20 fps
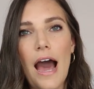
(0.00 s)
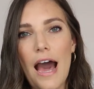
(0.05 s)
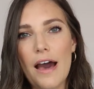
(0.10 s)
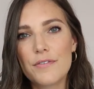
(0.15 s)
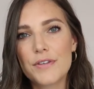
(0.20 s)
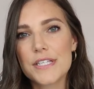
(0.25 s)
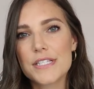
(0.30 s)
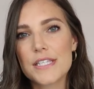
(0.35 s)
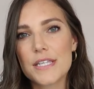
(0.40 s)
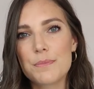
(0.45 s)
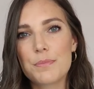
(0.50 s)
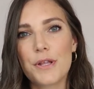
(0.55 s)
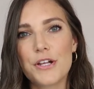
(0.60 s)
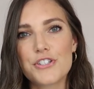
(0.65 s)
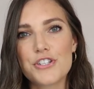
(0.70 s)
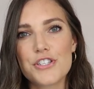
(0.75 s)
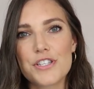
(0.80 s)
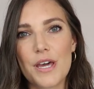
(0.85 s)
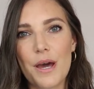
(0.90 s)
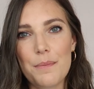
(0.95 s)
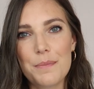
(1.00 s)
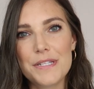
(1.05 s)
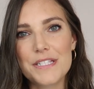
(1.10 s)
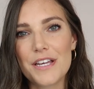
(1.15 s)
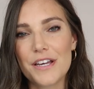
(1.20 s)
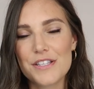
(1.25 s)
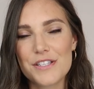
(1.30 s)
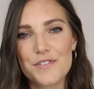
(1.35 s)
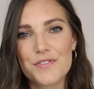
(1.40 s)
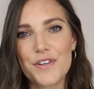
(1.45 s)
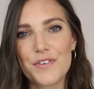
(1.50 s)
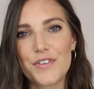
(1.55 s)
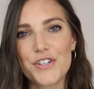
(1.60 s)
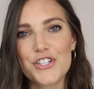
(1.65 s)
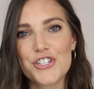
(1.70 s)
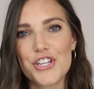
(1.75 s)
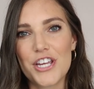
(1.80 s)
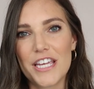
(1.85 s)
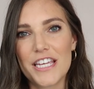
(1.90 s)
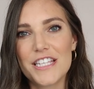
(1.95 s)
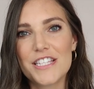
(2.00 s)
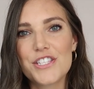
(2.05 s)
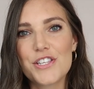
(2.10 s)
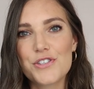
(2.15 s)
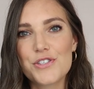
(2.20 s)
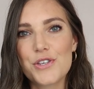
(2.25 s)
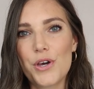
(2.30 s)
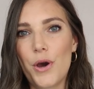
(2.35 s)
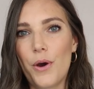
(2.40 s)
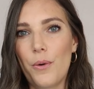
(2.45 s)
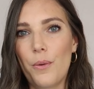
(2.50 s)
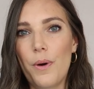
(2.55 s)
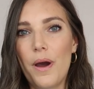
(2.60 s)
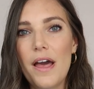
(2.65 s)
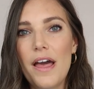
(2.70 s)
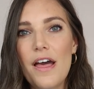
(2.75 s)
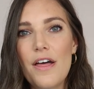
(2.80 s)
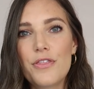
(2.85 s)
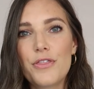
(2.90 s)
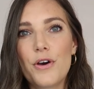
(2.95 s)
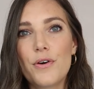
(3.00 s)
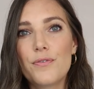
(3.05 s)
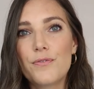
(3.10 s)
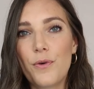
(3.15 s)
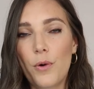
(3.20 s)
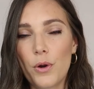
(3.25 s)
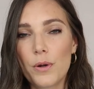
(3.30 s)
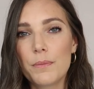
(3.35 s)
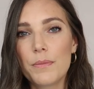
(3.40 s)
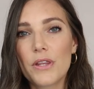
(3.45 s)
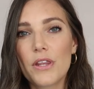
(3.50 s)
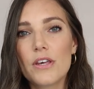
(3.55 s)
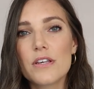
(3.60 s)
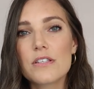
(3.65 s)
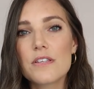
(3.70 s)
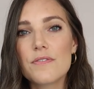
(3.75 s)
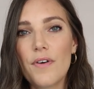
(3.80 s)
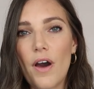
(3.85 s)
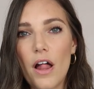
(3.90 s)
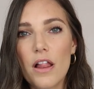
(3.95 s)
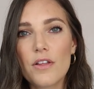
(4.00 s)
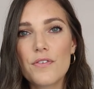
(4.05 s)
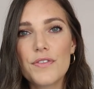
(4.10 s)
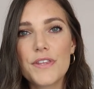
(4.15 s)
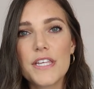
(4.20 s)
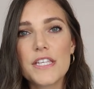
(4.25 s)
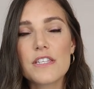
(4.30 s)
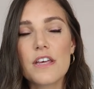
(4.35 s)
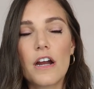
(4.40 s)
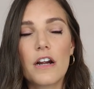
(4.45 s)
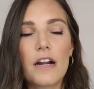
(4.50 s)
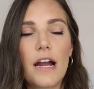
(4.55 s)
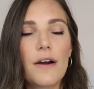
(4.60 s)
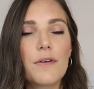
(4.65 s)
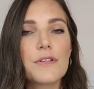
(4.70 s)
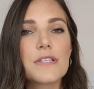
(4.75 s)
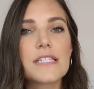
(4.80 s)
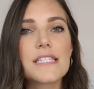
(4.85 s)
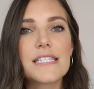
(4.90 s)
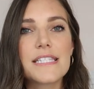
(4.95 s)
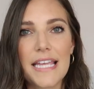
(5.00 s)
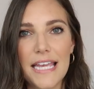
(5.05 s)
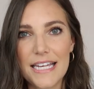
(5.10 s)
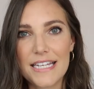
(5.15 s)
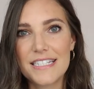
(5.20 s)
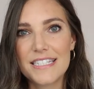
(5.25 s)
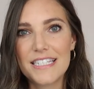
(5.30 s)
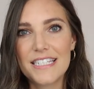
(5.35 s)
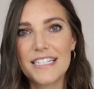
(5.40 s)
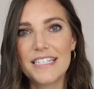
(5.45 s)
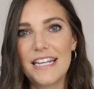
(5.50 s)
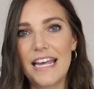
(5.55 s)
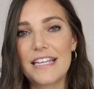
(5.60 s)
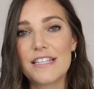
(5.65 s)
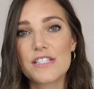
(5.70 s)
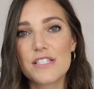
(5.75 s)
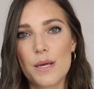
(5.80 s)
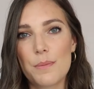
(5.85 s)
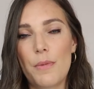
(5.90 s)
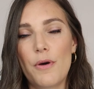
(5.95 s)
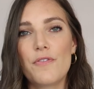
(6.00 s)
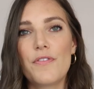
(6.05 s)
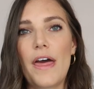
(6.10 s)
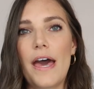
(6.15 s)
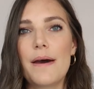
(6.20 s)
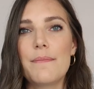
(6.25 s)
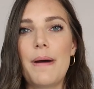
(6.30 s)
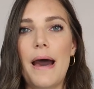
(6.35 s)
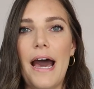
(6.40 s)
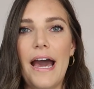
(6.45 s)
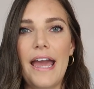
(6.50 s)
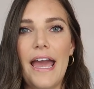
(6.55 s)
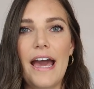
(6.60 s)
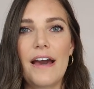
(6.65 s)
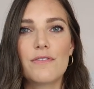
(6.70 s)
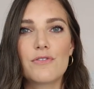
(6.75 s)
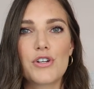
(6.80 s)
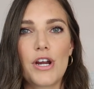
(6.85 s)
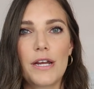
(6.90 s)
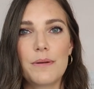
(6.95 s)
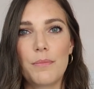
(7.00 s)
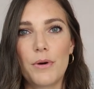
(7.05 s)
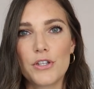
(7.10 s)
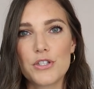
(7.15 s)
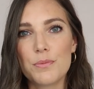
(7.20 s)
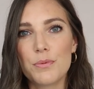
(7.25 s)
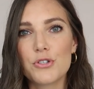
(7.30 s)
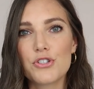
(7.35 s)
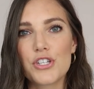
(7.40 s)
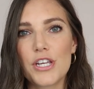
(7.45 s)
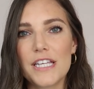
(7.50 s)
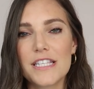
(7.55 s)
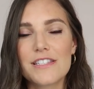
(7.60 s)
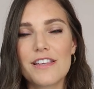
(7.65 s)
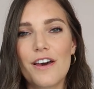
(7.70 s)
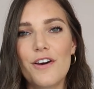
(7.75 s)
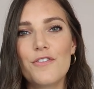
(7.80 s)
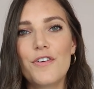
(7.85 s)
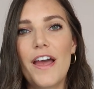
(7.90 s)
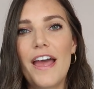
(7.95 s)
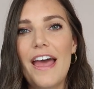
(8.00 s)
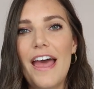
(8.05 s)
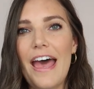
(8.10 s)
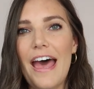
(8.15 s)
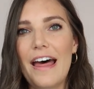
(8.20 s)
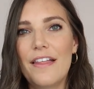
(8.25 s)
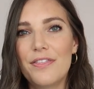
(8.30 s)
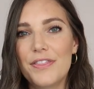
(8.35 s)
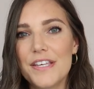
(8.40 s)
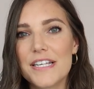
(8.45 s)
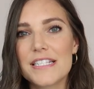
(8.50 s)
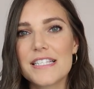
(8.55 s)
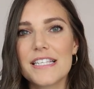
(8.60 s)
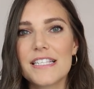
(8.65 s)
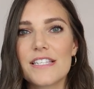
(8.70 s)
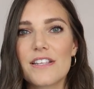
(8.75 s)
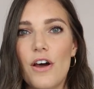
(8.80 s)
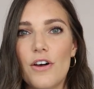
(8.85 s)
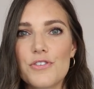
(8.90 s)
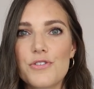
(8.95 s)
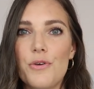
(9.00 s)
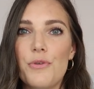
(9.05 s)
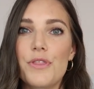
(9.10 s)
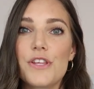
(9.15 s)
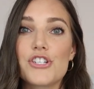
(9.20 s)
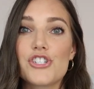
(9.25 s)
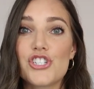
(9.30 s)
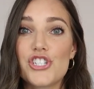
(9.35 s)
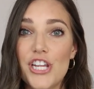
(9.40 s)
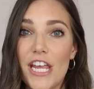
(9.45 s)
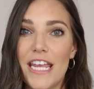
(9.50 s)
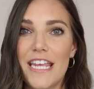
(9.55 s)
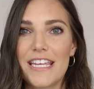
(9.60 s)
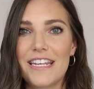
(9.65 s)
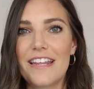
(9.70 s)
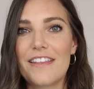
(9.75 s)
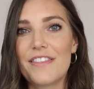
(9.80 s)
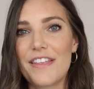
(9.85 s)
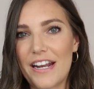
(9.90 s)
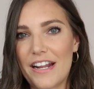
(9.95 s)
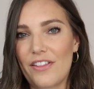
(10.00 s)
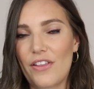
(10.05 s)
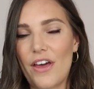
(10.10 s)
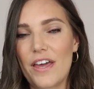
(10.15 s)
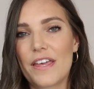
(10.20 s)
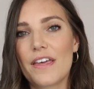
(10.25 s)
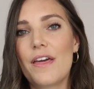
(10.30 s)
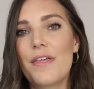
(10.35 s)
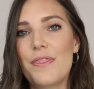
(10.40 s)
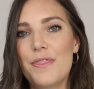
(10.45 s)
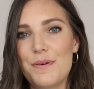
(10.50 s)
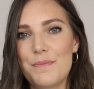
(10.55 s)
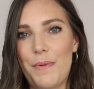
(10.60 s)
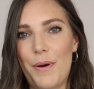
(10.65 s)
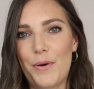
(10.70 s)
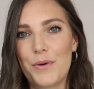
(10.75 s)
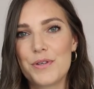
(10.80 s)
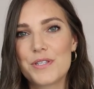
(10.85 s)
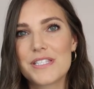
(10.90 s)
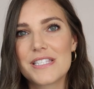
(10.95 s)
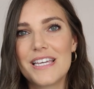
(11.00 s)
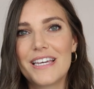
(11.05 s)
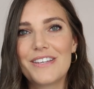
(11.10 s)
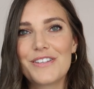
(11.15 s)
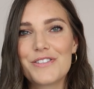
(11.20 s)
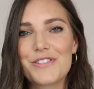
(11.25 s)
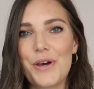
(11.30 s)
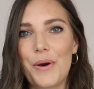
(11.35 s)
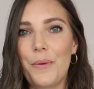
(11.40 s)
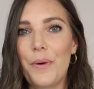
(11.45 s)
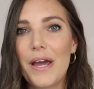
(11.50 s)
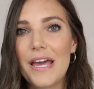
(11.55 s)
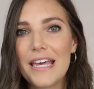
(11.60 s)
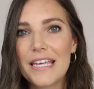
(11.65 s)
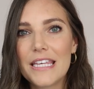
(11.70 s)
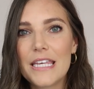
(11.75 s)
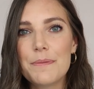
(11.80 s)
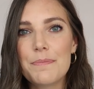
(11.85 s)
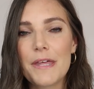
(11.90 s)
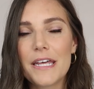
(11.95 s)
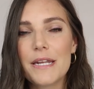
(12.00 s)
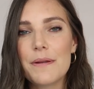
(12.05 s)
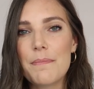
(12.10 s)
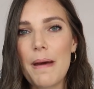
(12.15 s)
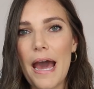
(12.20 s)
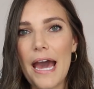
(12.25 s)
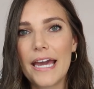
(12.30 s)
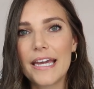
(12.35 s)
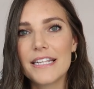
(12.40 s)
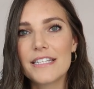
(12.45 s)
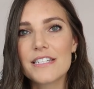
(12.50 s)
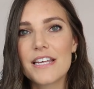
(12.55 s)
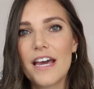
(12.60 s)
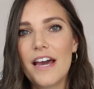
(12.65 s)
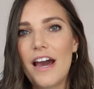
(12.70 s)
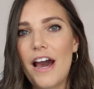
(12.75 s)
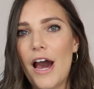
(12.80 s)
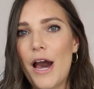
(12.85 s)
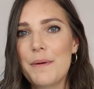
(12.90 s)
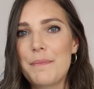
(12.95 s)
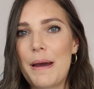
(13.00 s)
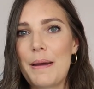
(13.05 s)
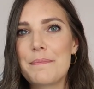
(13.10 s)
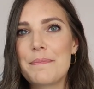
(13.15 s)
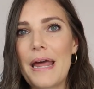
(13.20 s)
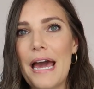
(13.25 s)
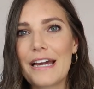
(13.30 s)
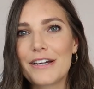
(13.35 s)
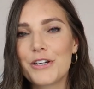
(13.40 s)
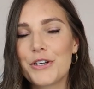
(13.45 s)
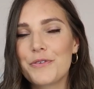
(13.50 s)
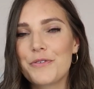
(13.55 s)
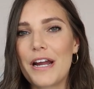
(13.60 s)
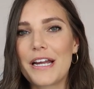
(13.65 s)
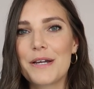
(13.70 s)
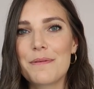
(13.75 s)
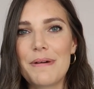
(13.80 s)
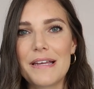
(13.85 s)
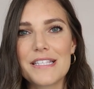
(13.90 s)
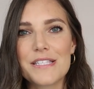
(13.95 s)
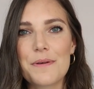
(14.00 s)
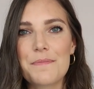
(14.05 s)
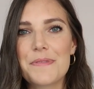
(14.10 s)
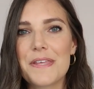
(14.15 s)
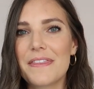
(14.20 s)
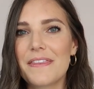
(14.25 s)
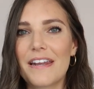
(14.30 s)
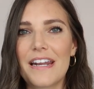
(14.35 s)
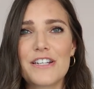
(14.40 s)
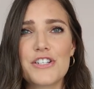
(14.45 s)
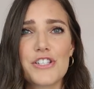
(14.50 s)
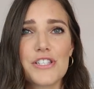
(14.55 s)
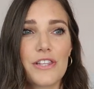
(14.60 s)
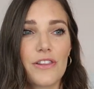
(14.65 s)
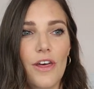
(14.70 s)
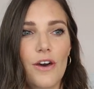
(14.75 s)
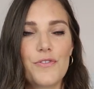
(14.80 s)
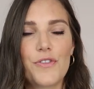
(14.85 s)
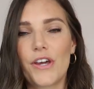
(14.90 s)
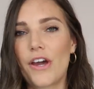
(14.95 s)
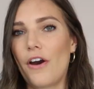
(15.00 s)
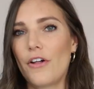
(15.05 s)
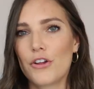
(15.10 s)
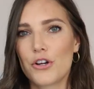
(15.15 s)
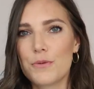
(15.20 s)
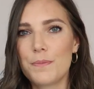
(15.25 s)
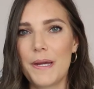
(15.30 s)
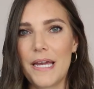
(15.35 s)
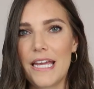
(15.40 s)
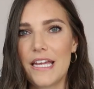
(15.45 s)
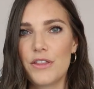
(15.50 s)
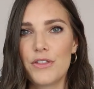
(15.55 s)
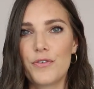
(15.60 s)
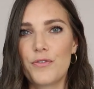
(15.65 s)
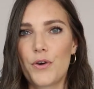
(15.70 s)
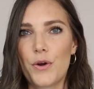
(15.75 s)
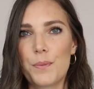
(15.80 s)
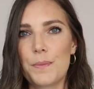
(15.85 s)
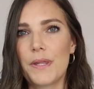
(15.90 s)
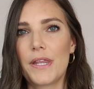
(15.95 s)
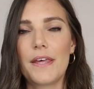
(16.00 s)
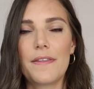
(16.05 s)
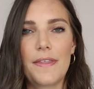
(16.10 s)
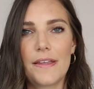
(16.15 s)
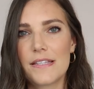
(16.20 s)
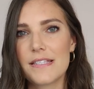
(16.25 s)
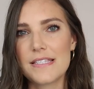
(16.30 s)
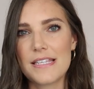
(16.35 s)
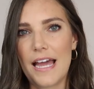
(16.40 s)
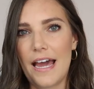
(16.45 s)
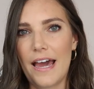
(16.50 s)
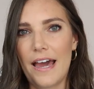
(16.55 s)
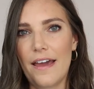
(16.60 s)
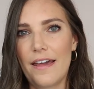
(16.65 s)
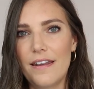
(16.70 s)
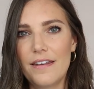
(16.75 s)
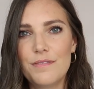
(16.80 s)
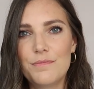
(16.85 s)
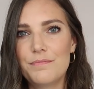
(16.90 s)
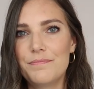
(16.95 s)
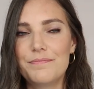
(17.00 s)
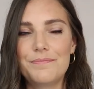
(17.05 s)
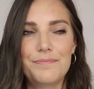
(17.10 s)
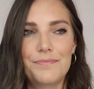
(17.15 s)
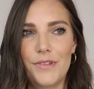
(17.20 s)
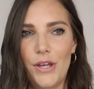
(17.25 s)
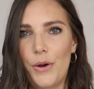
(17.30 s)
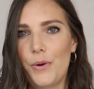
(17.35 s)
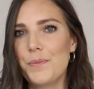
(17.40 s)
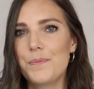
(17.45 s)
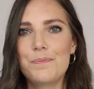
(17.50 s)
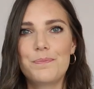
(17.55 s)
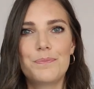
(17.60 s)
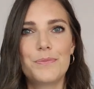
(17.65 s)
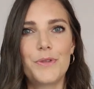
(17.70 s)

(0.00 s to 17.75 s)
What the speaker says: Obviously, blushes come in tons of different shades, so the formulas of all of these are outstanding, and some of them I have tried multiple shades of, and this is also the shade that I like the most. So keep that in mind. I'm not gonna recommend something that I just love the color but hate the formula. That's not, no.